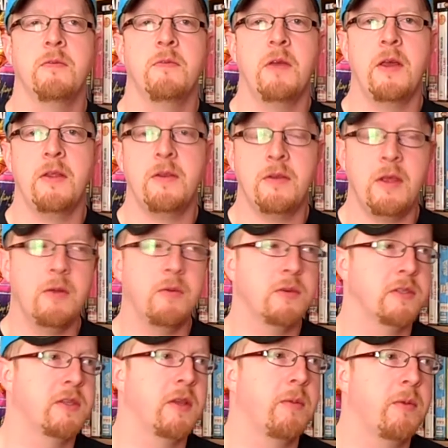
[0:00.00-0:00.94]
event. It
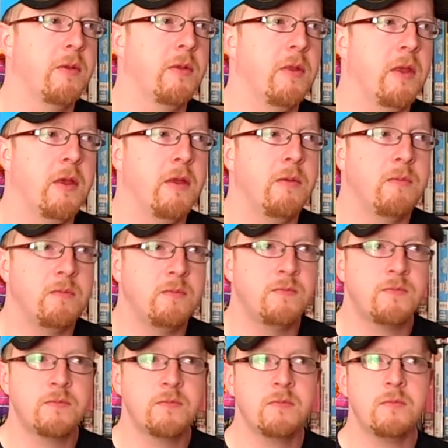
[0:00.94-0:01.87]
was something that
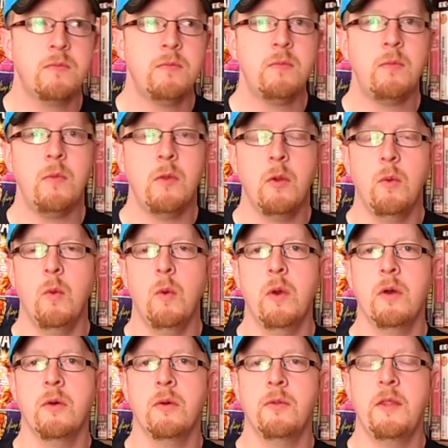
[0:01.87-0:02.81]

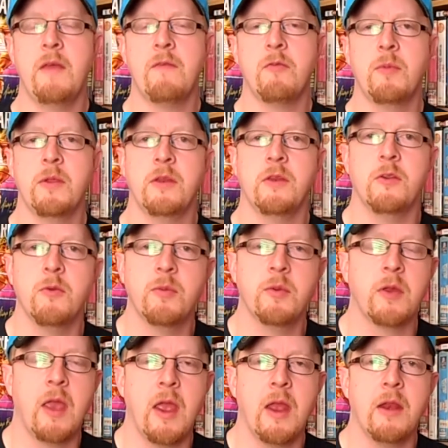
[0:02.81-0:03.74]
will never be
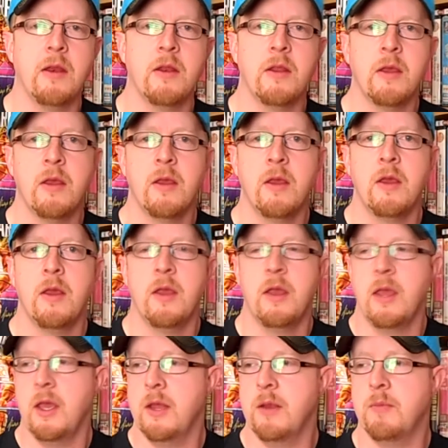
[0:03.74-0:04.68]
duplicated
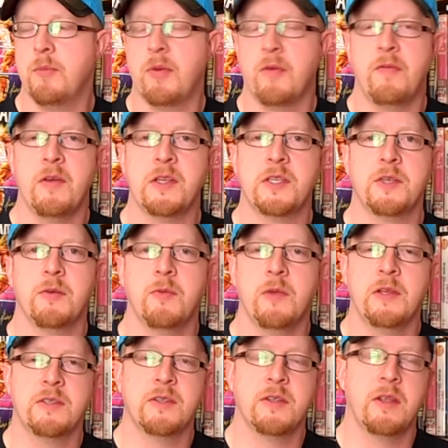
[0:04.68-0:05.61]
in professional
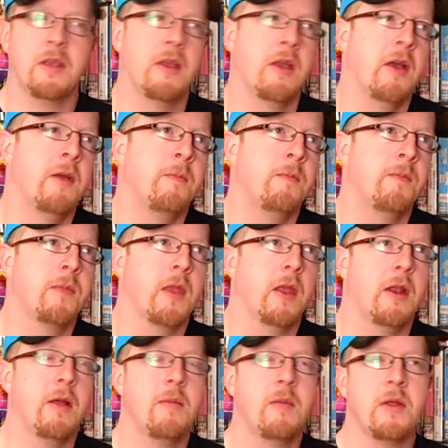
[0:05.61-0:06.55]
wrestling.
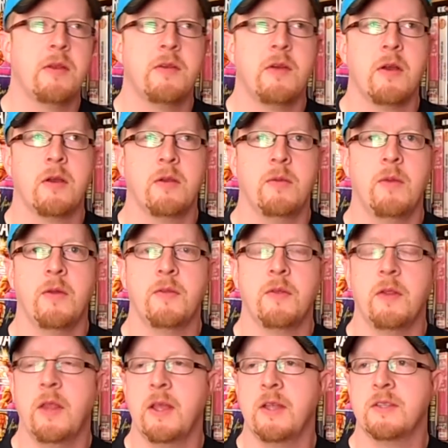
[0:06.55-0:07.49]
And I'm not talking about the
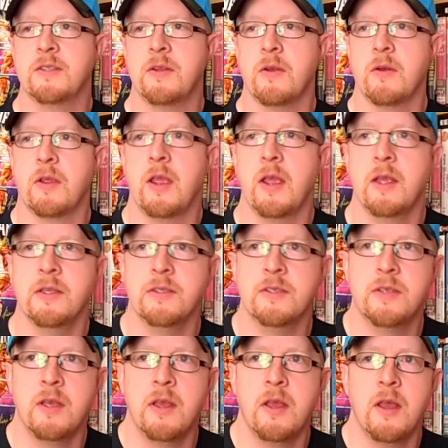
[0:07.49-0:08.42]
late
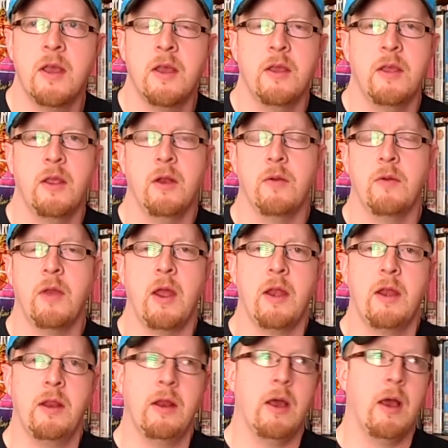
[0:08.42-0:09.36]
Starrcades, you know,
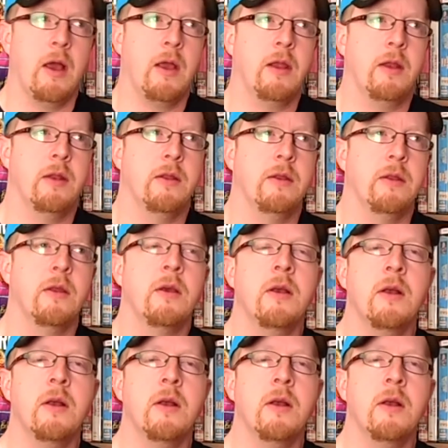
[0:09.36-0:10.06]
99 and